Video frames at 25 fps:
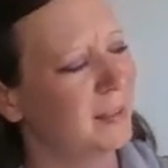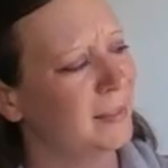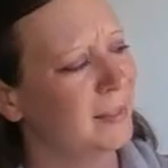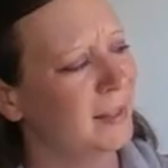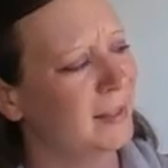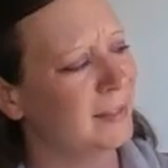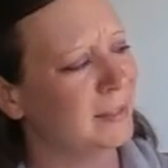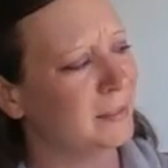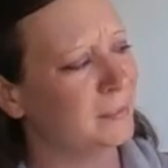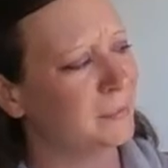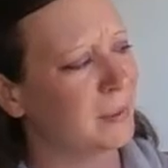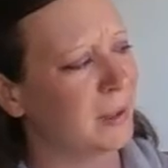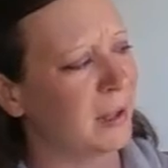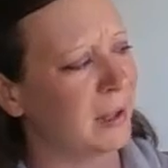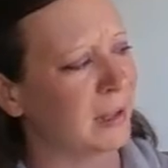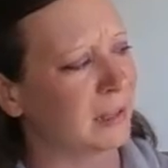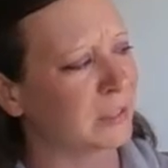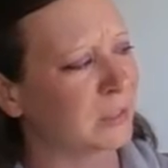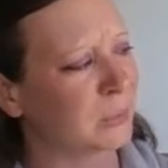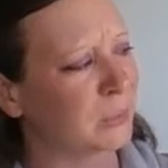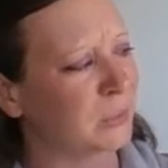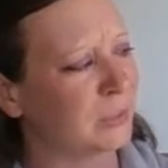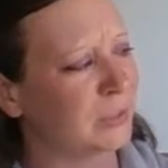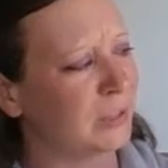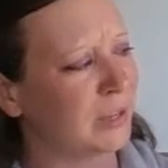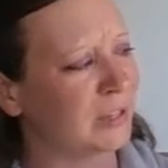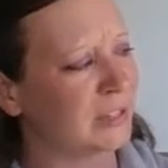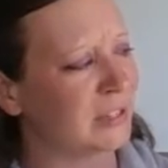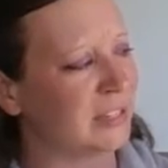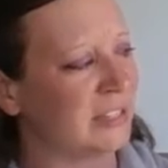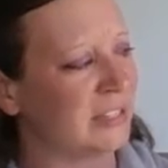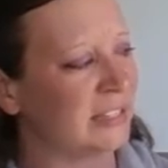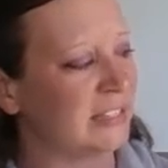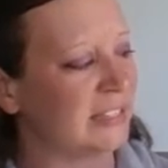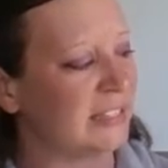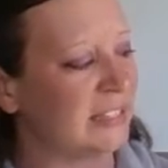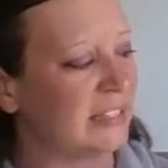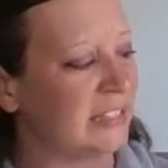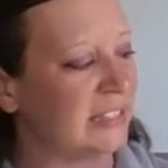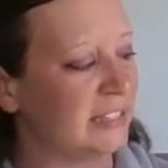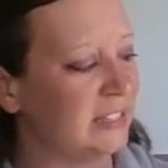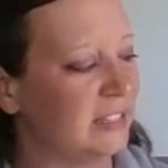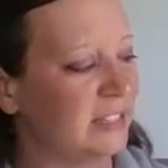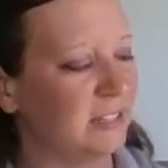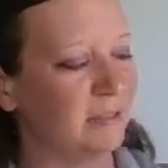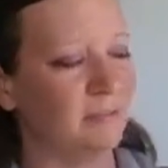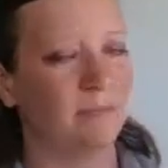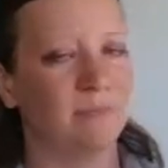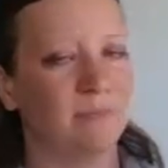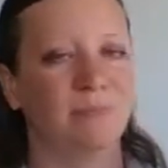That's a box where donkeys
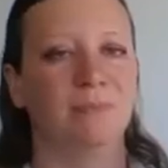eat.